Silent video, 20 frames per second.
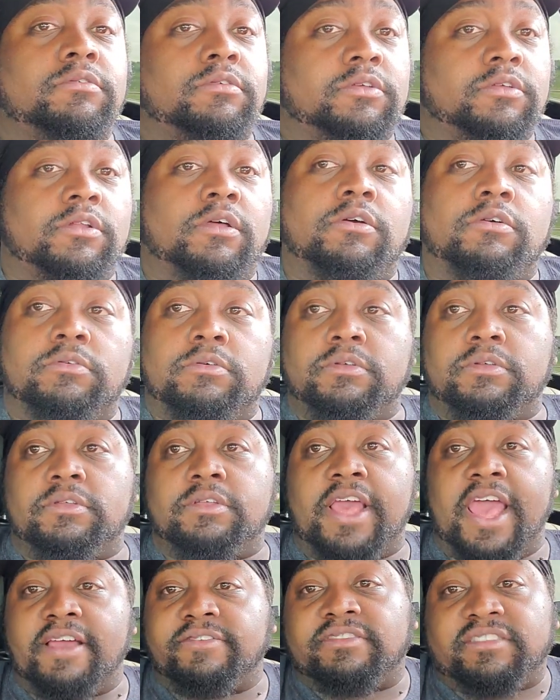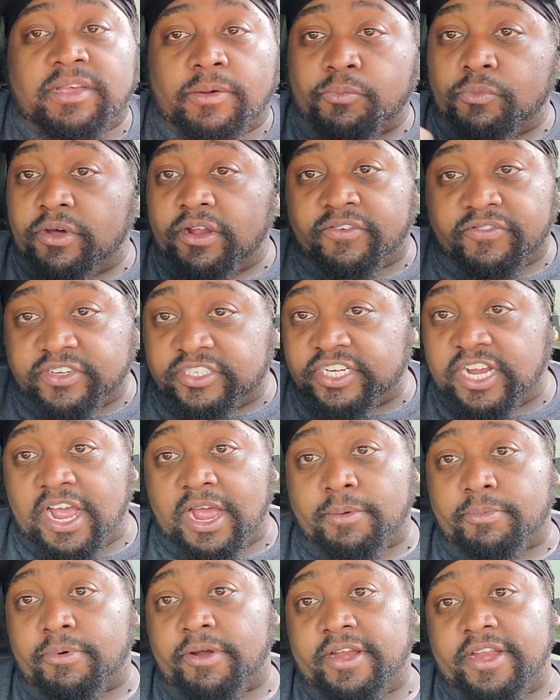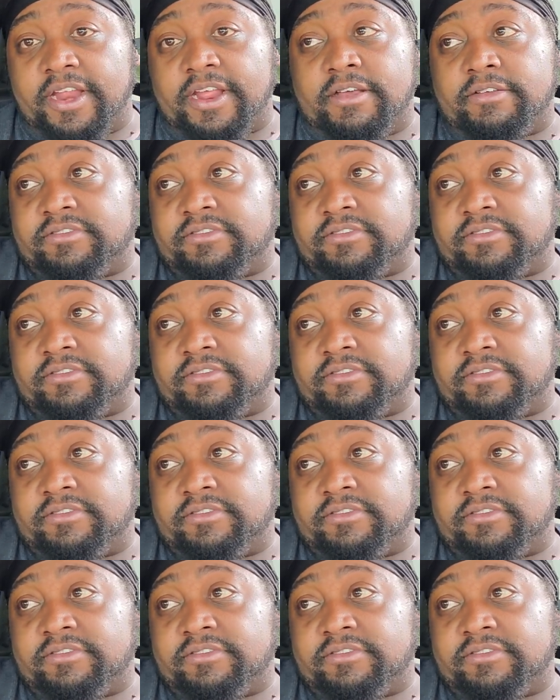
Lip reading: you know, have somewhat of a job right now.